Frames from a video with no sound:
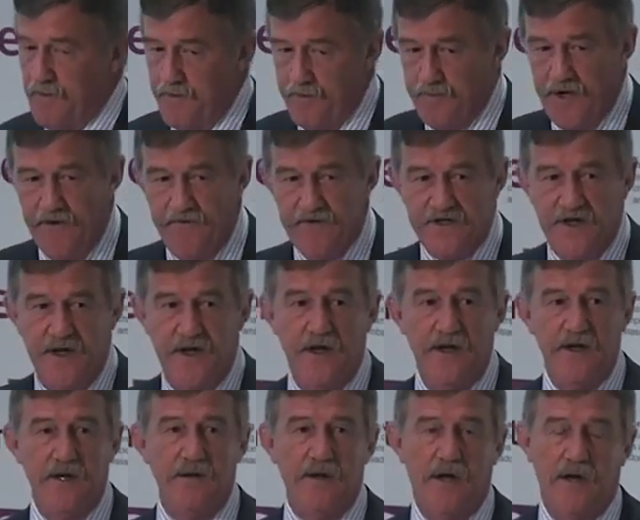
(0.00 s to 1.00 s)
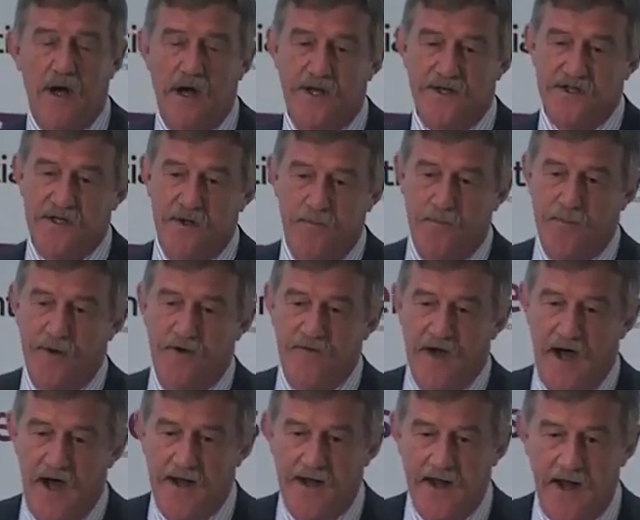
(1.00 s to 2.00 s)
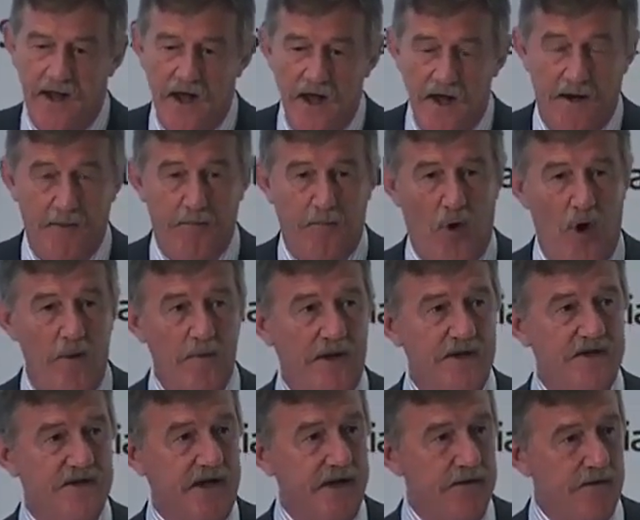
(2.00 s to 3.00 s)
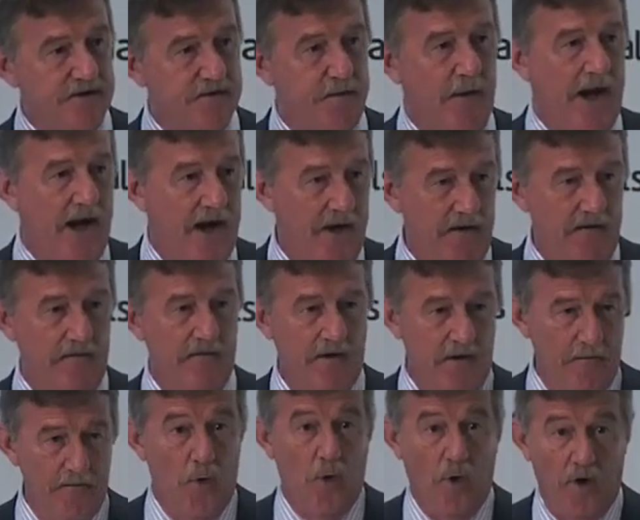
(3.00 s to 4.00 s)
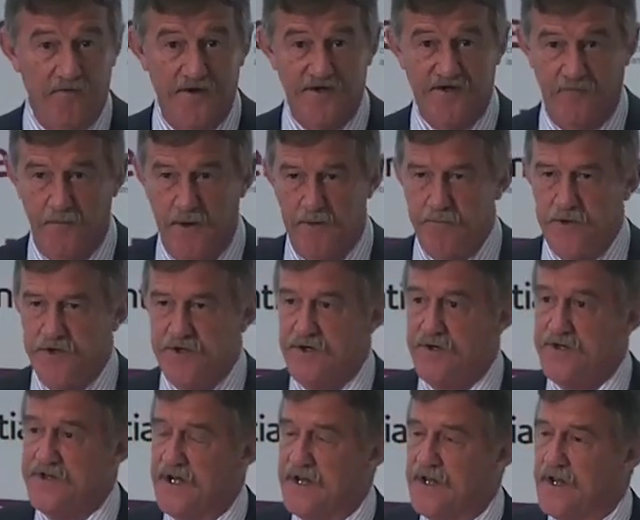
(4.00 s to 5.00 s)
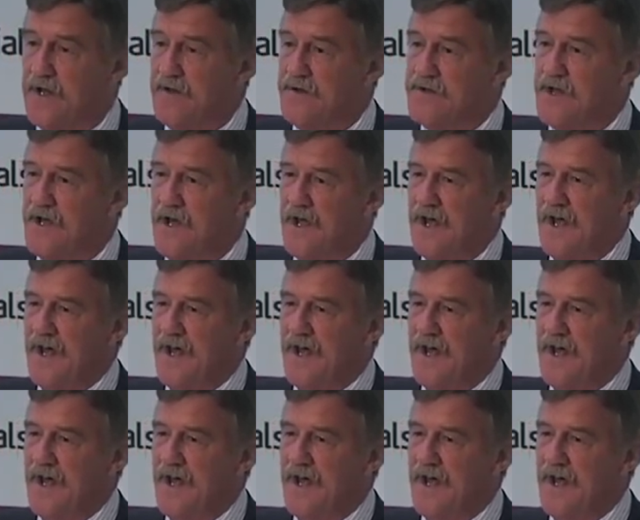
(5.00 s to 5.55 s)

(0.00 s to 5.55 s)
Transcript: were previously asked to provide an employment skills plan, all of us have been producing those,